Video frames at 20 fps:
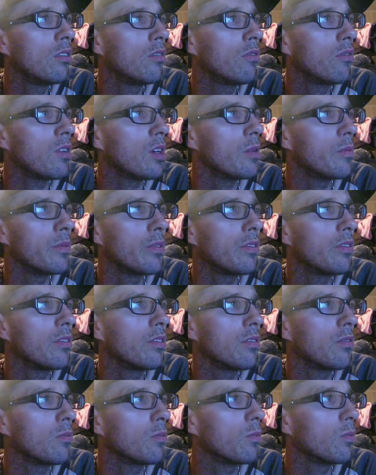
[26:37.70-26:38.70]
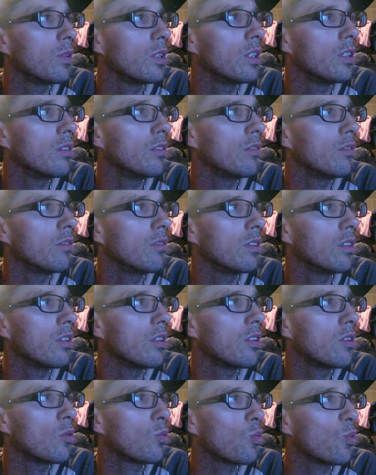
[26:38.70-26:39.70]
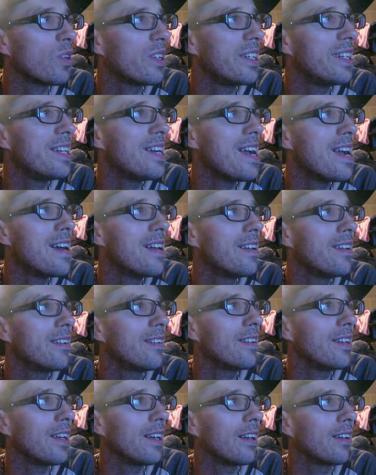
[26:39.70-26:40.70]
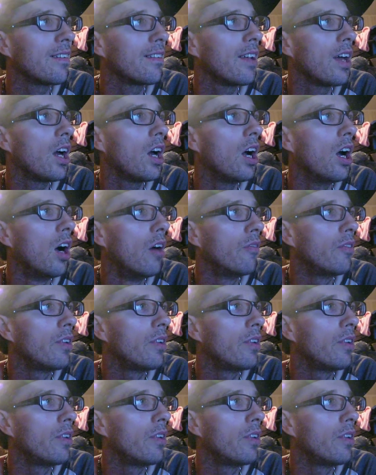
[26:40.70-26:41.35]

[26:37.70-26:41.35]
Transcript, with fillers: officers Reynolds and three sticks of